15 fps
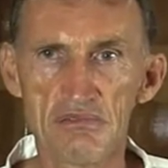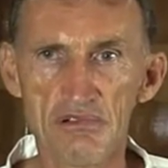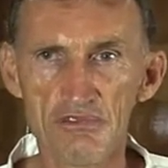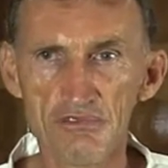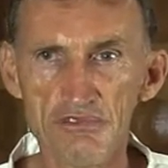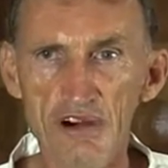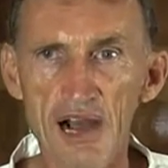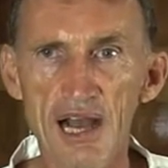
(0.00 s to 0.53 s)

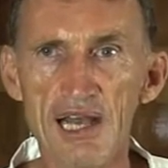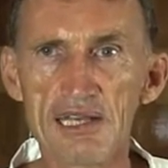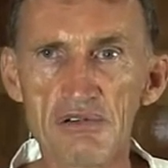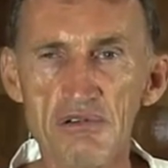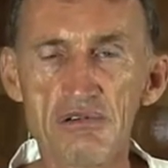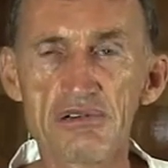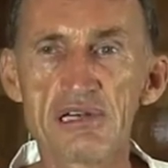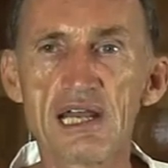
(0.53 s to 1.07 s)
fine,
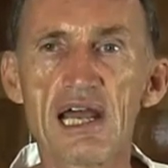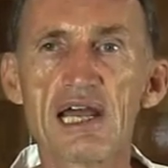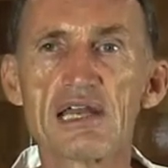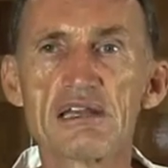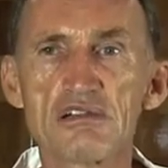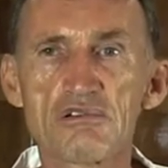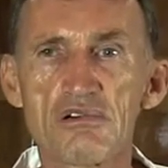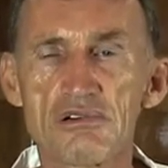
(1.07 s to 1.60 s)

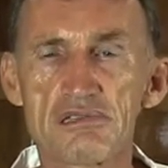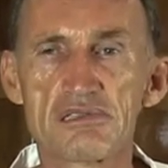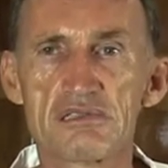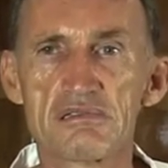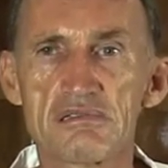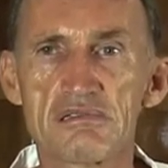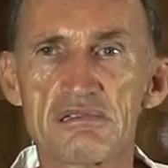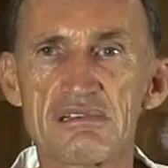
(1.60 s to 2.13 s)
okay, good,
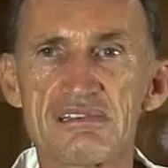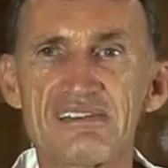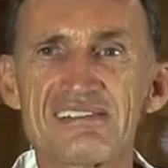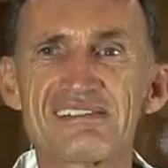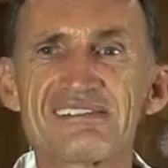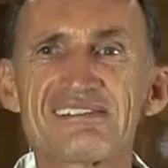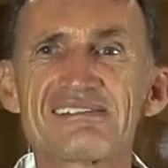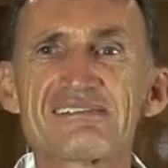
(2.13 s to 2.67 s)

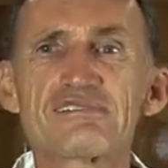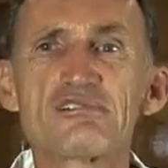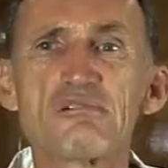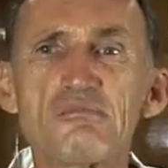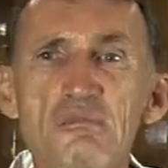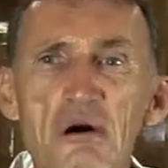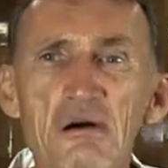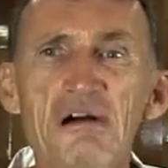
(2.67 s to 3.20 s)

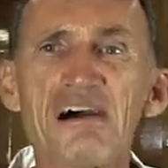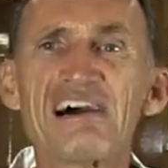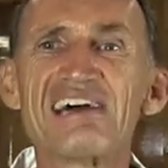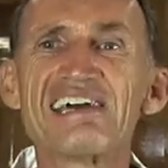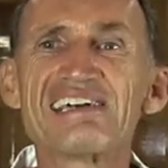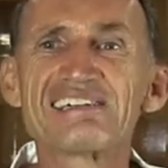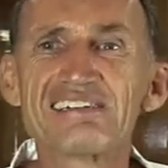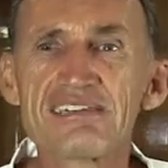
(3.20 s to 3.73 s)
tomorrow
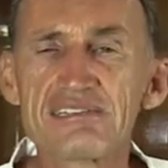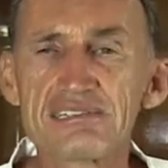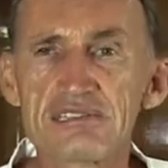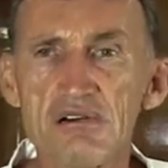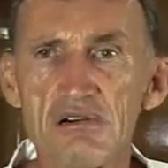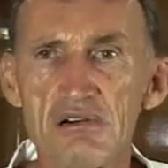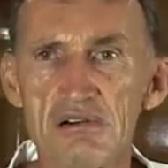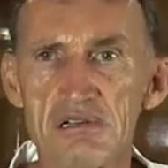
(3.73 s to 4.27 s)
it is
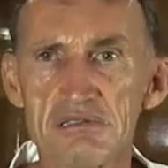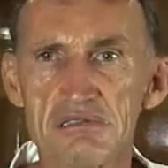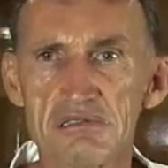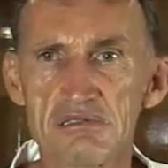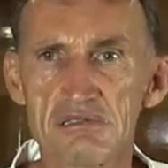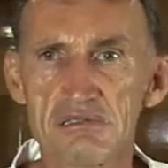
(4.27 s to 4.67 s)
old.